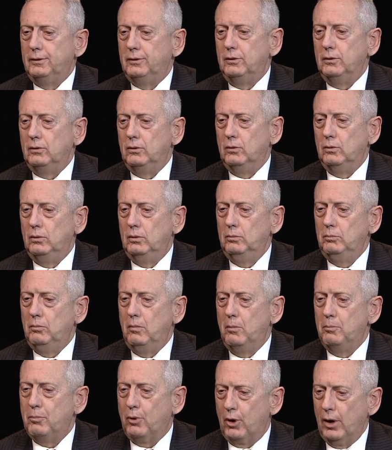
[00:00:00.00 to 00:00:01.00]
to
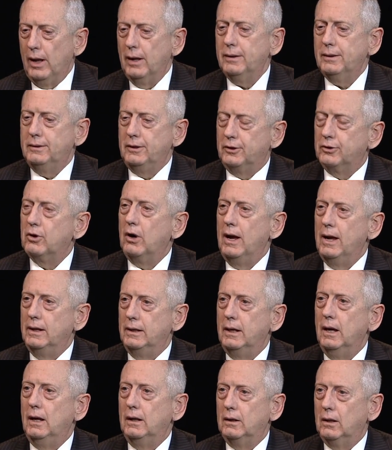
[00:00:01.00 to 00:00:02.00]
press to try
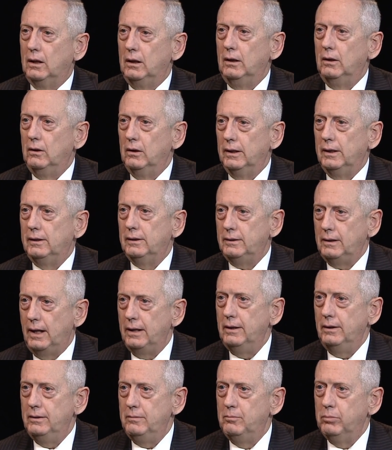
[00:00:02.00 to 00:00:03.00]
and get clearly
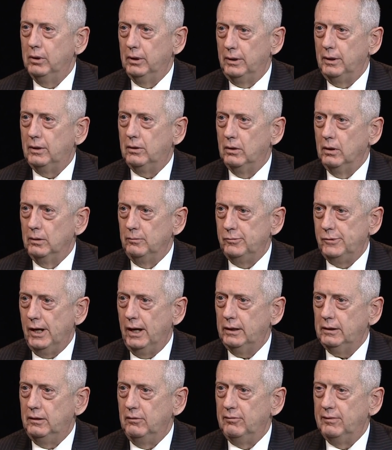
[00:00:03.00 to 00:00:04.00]
stated political
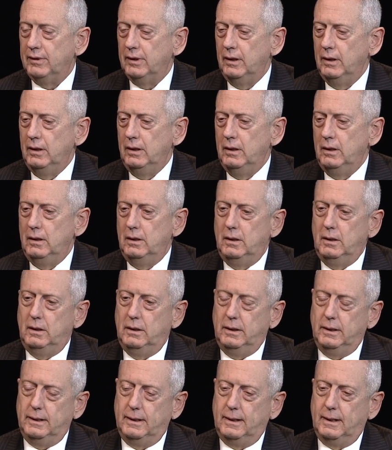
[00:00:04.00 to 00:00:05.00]
objectives.
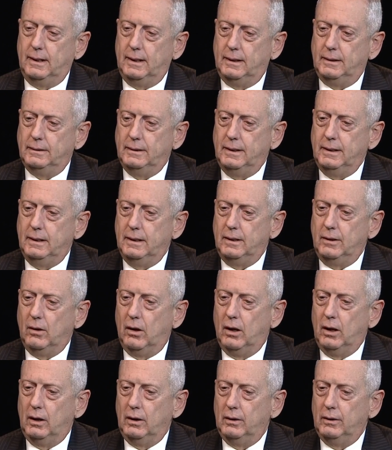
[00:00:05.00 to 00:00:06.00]
In
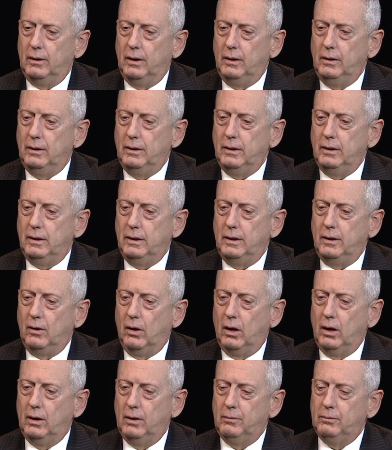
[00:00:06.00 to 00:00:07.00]

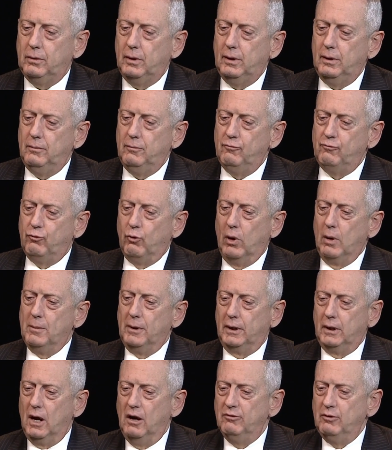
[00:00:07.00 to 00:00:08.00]
our form
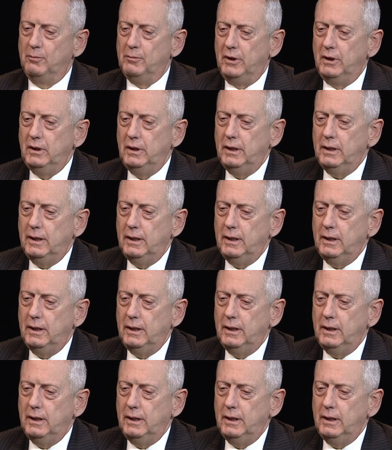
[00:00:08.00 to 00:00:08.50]
of government,